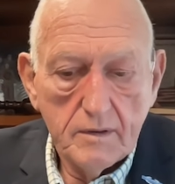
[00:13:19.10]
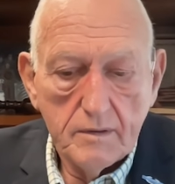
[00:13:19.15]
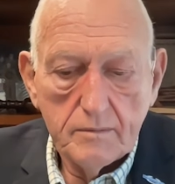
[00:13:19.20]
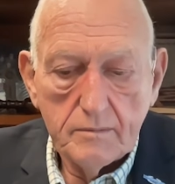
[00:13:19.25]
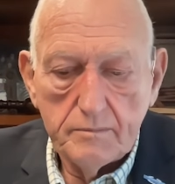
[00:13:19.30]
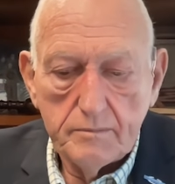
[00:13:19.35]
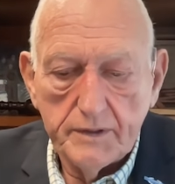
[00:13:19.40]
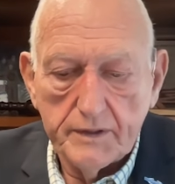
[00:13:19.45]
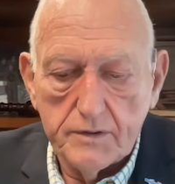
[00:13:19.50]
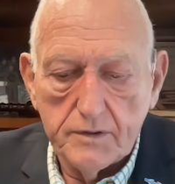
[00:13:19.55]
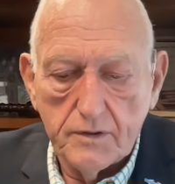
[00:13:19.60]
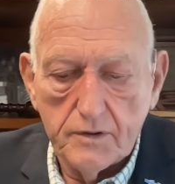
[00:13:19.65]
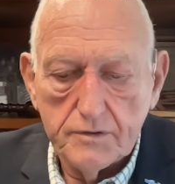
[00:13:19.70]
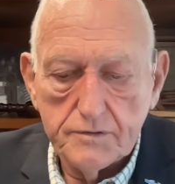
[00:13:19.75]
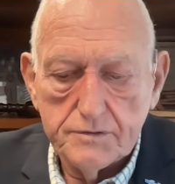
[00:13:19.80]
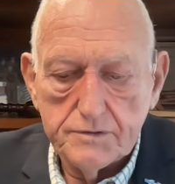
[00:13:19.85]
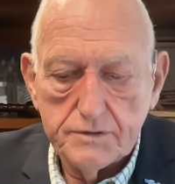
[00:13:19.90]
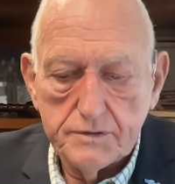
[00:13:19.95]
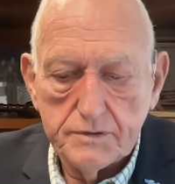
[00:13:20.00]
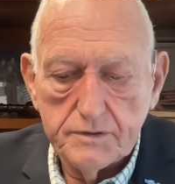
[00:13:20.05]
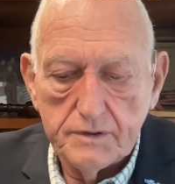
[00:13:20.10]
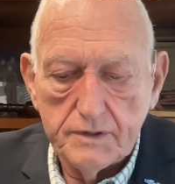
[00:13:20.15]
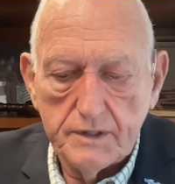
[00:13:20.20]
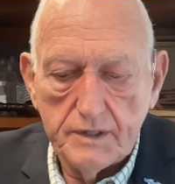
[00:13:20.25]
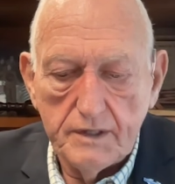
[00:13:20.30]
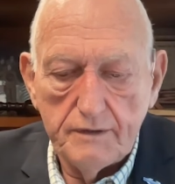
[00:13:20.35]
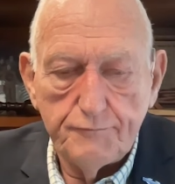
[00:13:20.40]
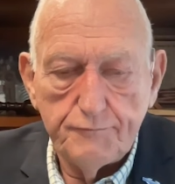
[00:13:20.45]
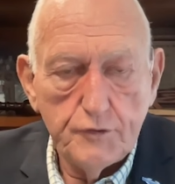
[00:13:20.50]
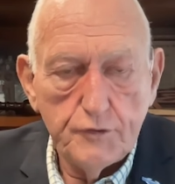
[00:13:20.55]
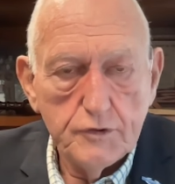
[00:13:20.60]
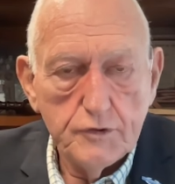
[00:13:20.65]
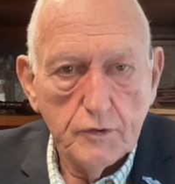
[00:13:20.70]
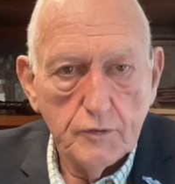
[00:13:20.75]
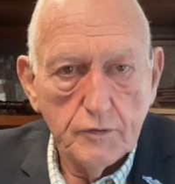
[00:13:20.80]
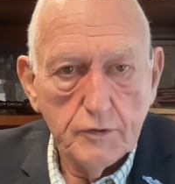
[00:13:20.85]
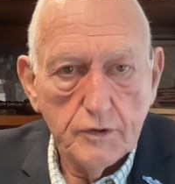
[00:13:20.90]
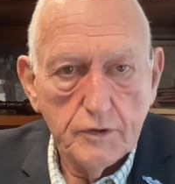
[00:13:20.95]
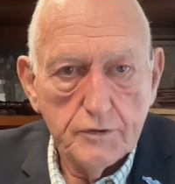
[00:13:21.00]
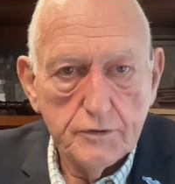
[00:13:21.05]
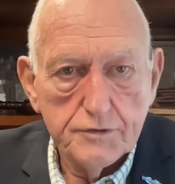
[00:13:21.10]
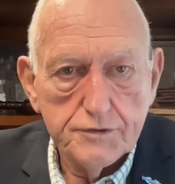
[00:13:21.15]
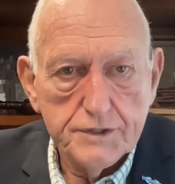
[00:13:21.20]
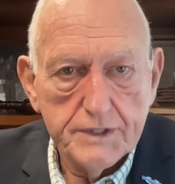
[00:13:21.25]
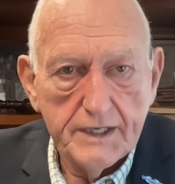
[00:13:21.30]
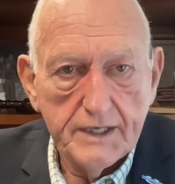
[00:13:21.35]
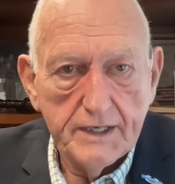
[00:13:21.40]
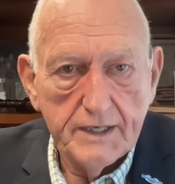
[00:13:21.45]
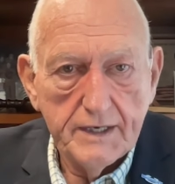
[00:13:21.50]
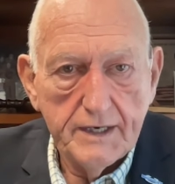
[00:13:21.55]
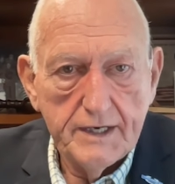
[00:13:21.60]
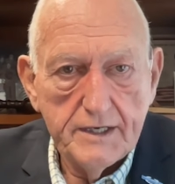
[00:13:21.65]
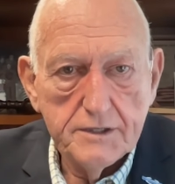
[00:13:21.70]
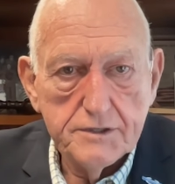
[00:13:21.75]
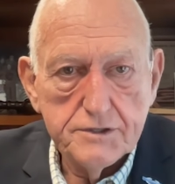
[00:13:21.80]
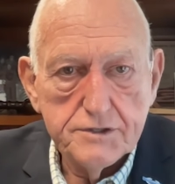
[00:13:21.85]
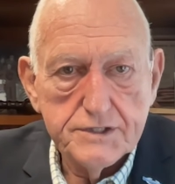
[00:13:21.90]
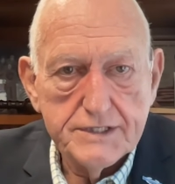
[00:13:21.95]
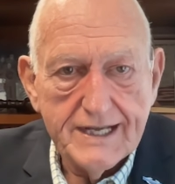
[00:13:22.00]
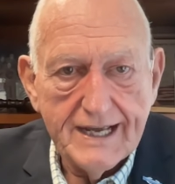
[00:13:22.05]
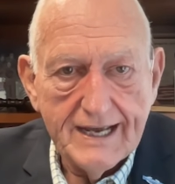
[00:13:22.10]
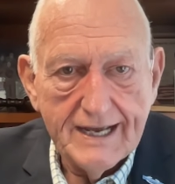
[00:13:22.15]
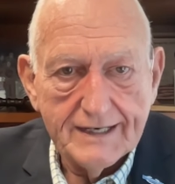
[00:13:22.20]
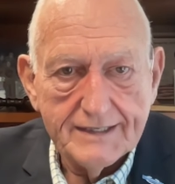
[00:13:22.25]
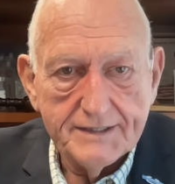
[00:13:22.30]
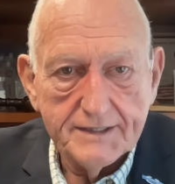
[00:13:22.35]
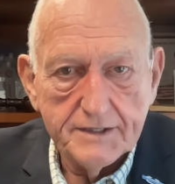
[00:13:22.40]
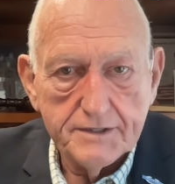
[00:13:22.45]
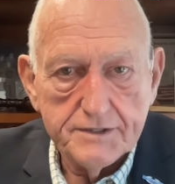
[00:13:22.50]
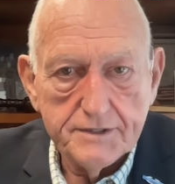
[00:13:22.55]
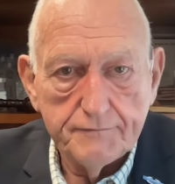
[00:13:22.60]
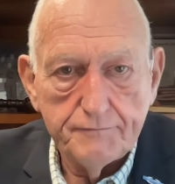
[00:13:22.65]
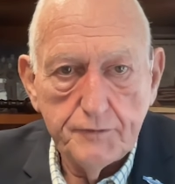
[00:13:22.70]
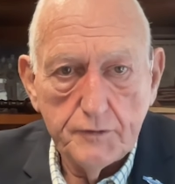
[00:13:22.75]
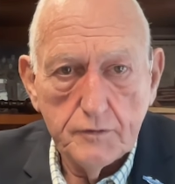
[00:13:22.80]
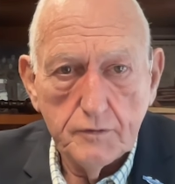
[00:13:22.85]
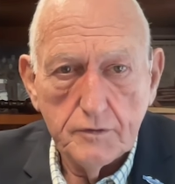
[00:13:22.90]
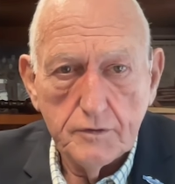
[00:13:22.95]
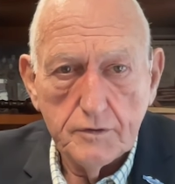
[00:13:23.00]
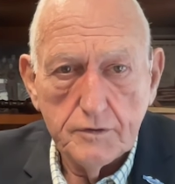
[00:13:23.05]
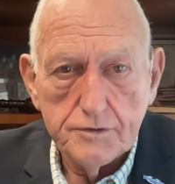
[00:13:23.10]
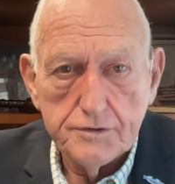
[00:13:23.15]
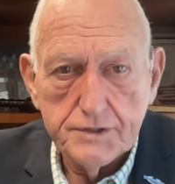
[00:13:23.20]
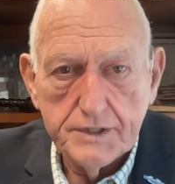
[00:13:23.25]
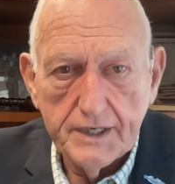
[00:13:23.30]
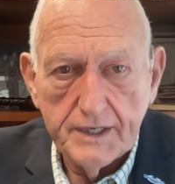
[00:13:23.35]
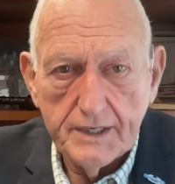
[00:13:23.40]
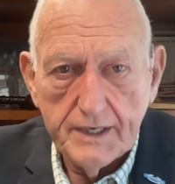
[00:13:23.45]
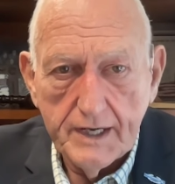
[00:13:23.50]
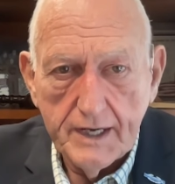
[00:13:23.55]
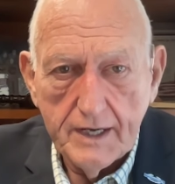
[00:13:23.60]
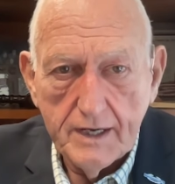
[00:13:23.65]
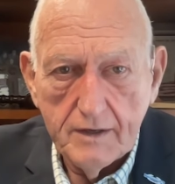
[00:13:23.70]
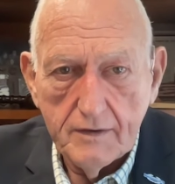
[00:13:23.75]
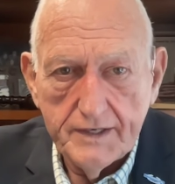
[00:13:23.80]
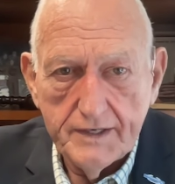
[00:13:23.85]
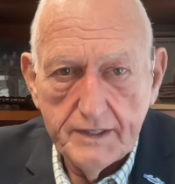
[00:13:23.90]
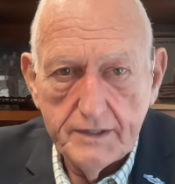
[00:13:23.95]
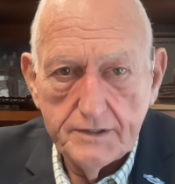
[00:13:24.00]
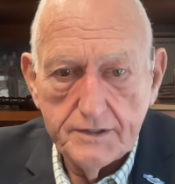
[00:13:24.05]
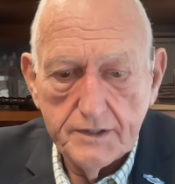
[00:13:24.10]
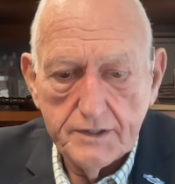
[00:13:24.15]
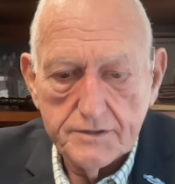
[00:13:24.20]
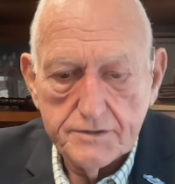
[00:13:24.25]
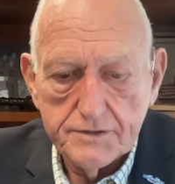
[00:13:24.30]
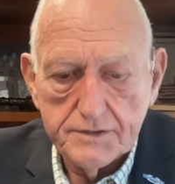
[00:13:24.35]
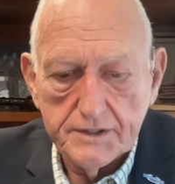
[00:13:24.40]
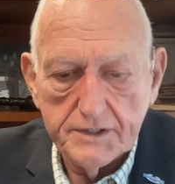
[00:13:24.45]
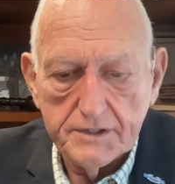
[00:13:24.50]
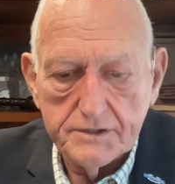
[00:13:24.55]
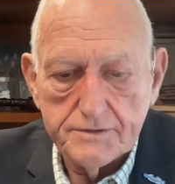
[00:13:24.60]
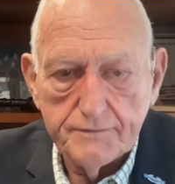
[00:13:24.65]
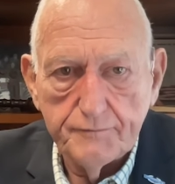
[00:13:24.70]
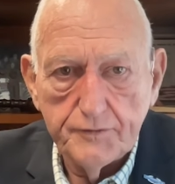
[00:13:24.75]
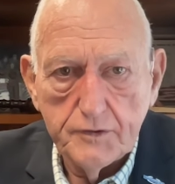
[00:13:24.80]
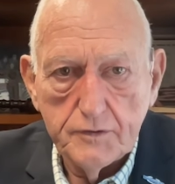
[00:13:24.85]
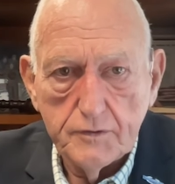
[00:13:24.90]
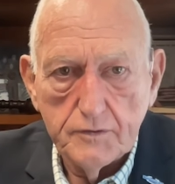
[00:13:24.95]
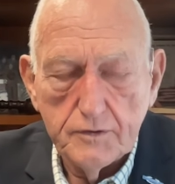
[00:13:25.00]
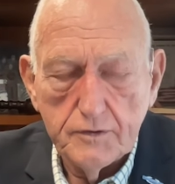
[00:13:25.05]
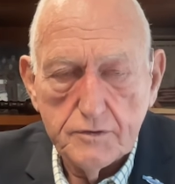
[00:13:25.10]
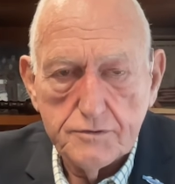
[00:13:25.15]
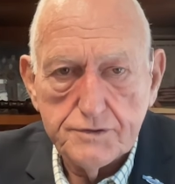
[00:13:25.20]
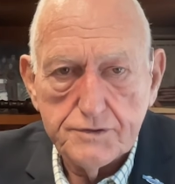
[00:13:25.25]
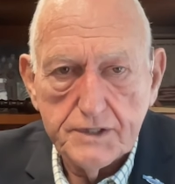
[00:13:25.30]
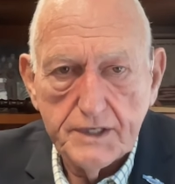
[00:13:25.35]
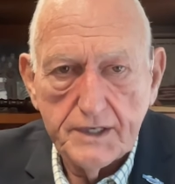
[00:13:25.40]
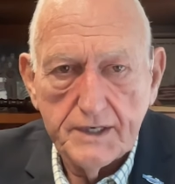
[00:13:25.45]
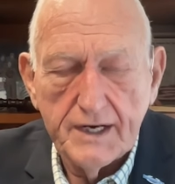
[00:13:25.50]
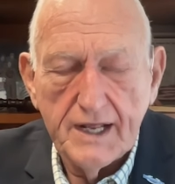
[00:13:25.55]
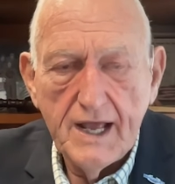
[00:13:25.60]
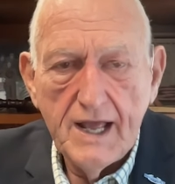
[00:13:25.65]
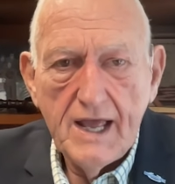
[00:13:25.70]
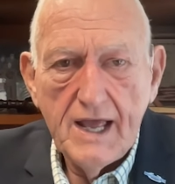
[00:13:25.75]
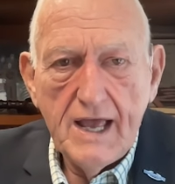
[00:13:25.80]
because if you don't understand his tactics, if you don't understand how he does things, if you don't understand